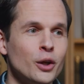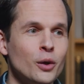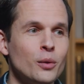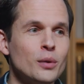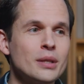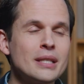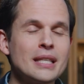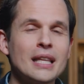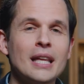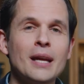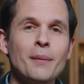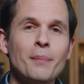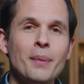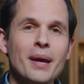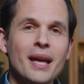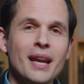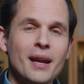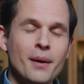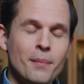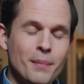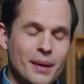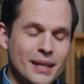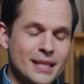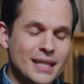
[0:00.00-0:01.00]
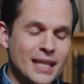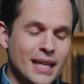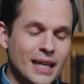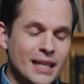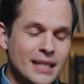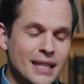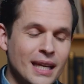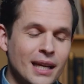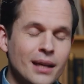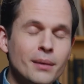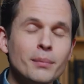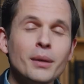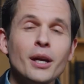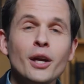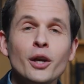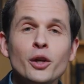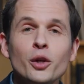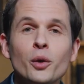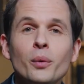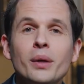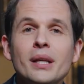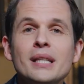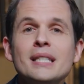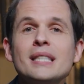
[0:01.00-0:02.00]
you sleep in and miss the exam,
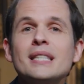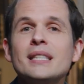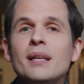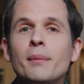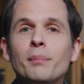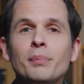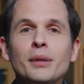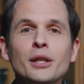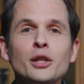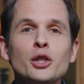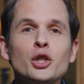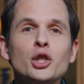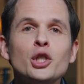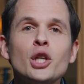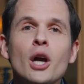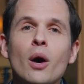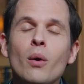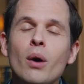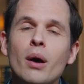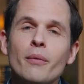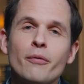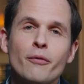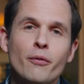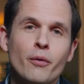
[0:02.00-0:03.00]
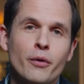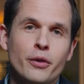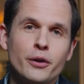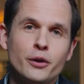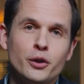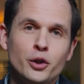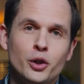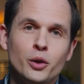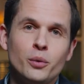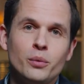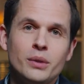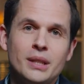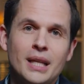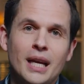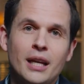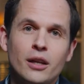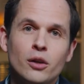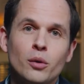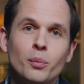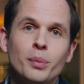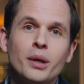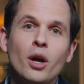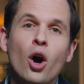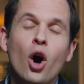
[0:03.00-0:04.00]
you can simply show up for the June date.
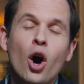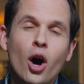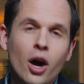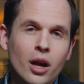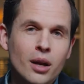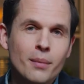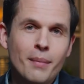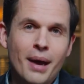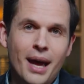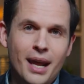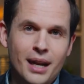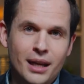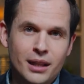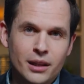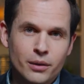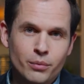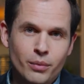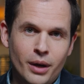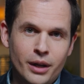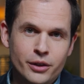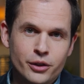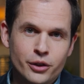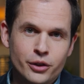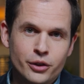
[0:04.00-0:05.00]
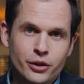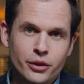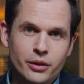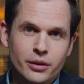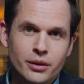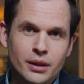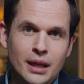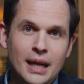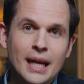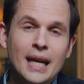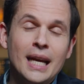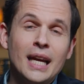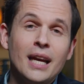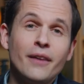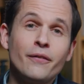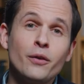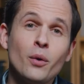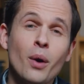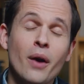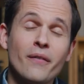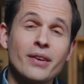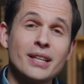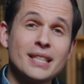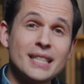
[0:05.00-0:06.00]
You'll be automatically registered. If
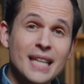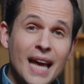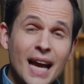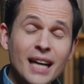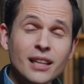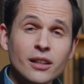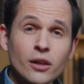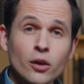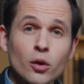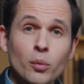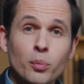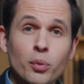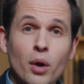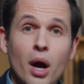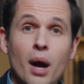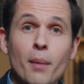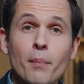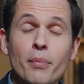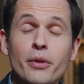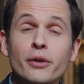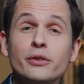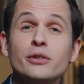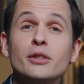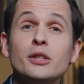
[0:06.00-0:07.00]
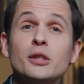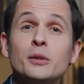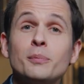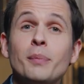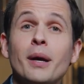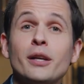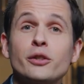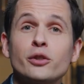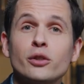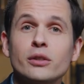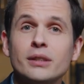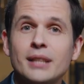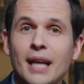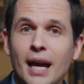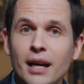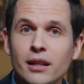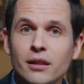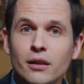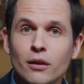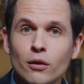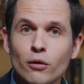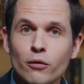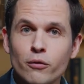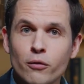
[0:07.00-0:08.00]
you have a technical problem, there's a special
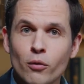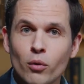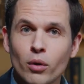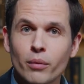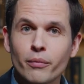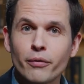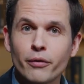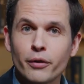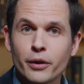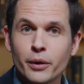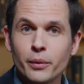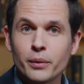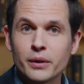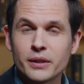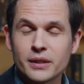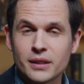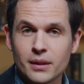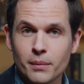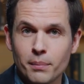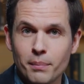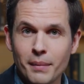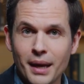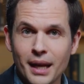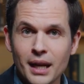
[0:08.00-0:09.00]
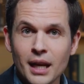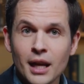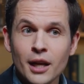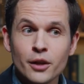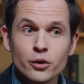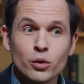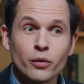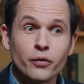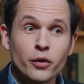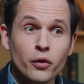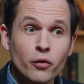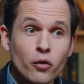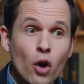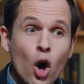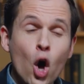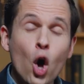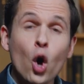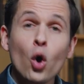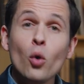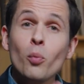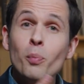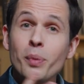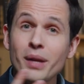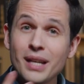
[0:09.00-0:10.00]
technical form for you to submit. So if you've
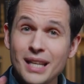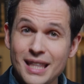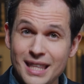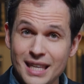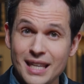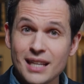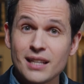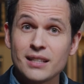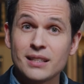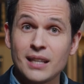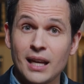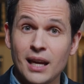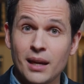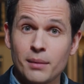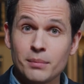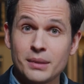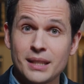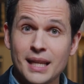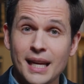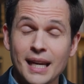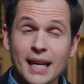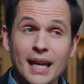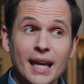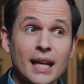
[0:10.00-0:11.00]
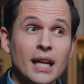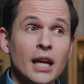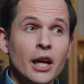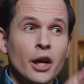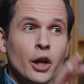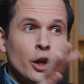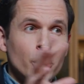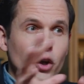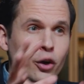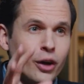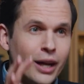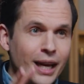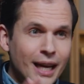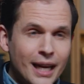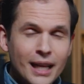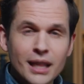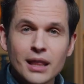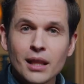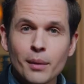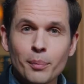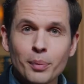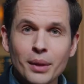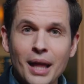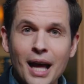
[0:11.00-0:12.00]
opened the exam ticket, you're
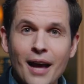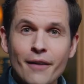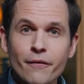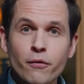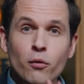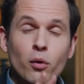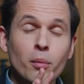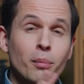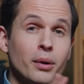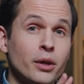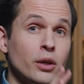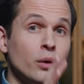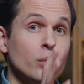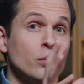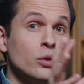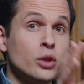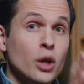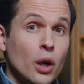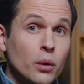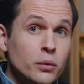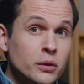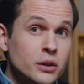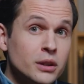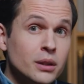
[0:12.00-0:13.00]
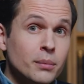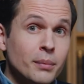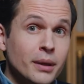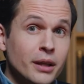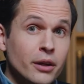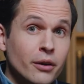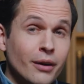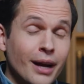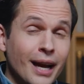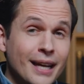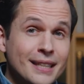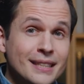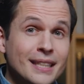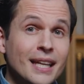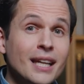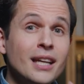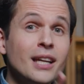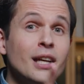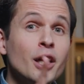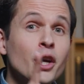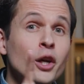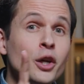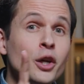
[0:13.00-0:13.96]
in the platform, but you don't submit your essay,